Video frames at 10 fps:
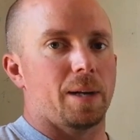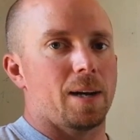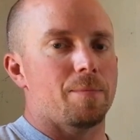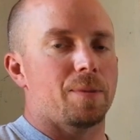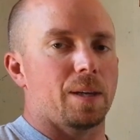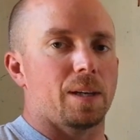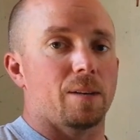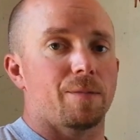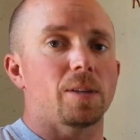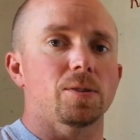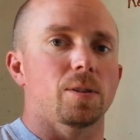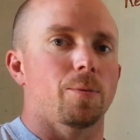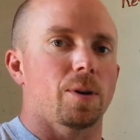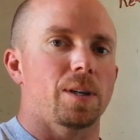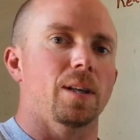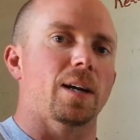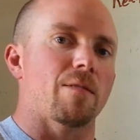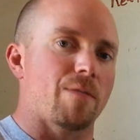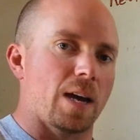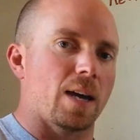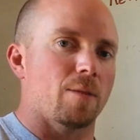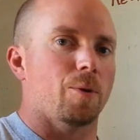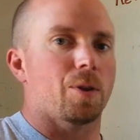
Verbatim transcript: And I'm thinking eventually we're going to need like a van